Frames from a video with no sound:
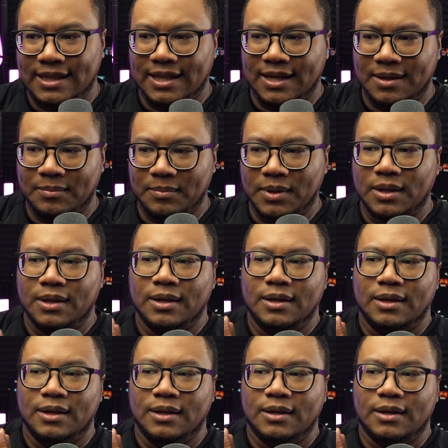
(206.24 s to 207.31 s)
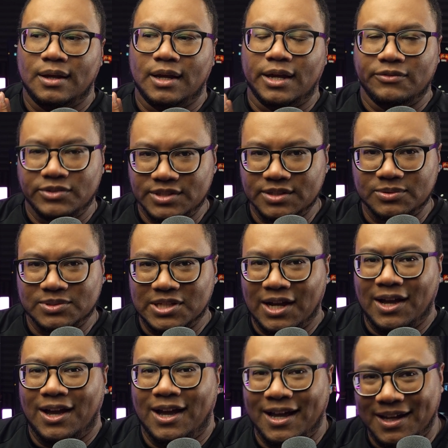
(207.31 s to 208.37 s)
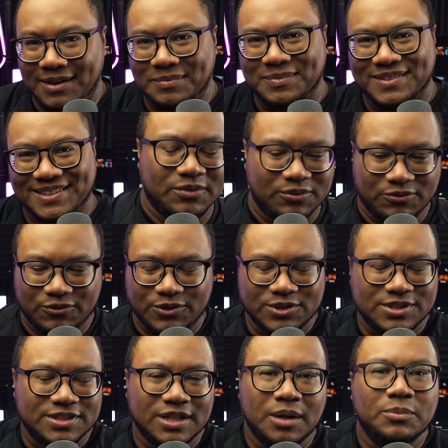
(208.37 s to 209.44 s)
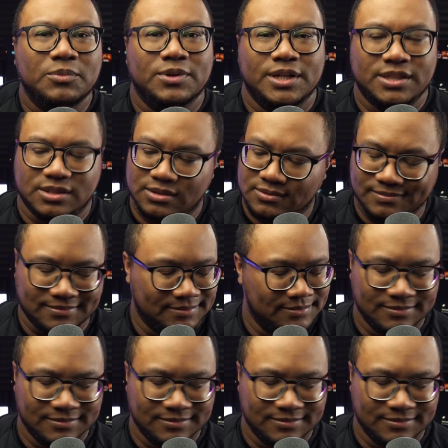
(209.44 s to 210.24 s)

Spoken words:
them every single time. For some reason,